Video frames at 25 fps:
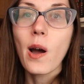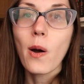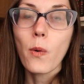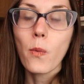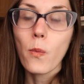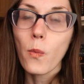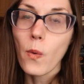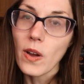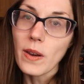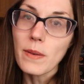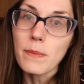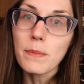
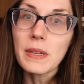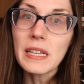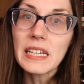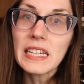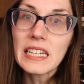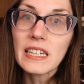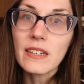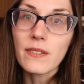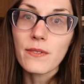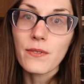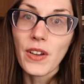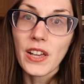one
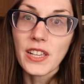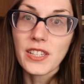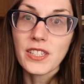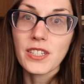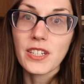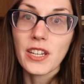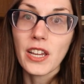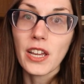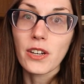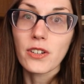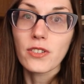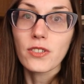being an
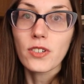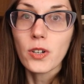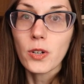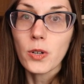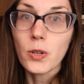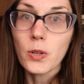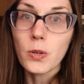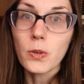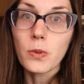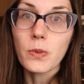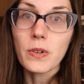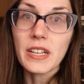investigator
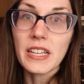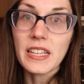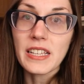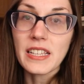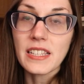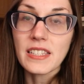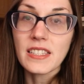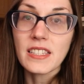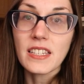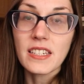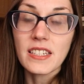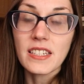who is